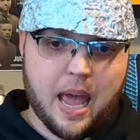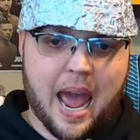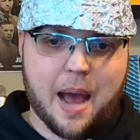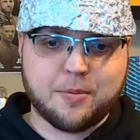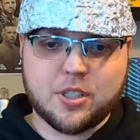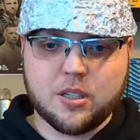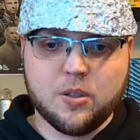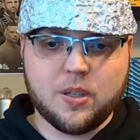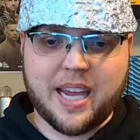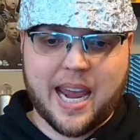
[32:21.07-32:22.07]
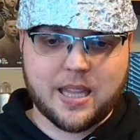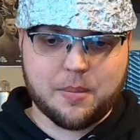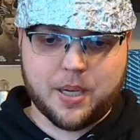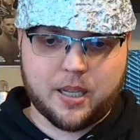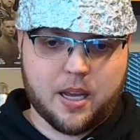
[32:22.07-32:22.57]
Absolutely hate the
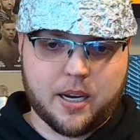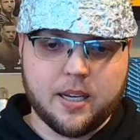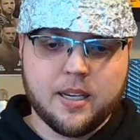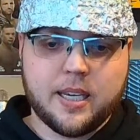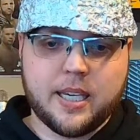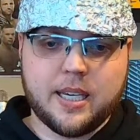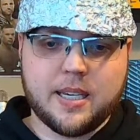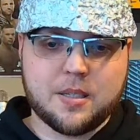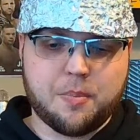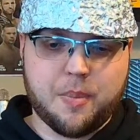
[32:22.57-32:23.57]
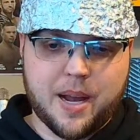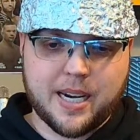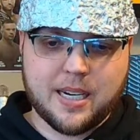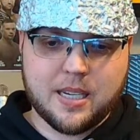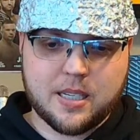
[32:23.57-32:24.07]
money line. He is
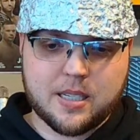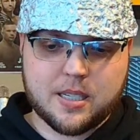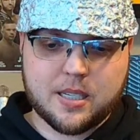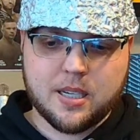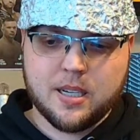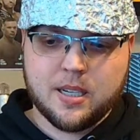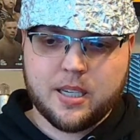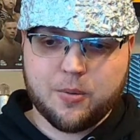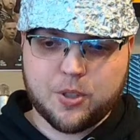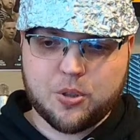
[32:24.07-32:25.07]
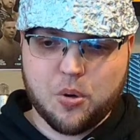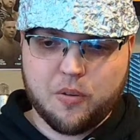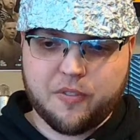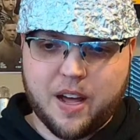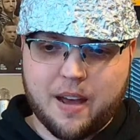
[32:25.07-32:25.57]
minus, he was
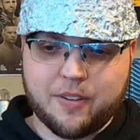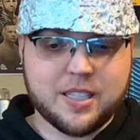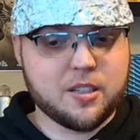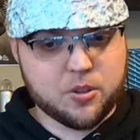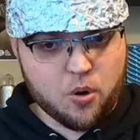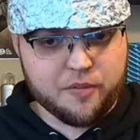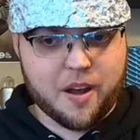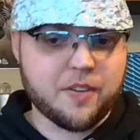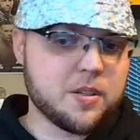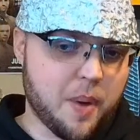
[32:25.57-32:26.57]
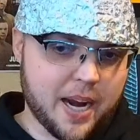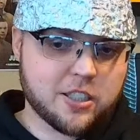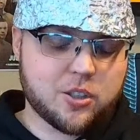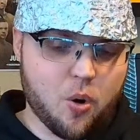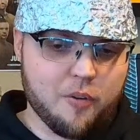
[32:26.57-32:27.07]
205. He's still 205. He's
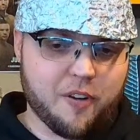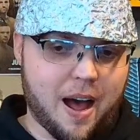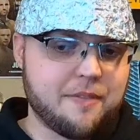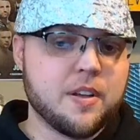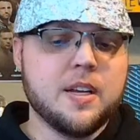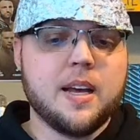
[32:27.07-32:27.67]
minus 205.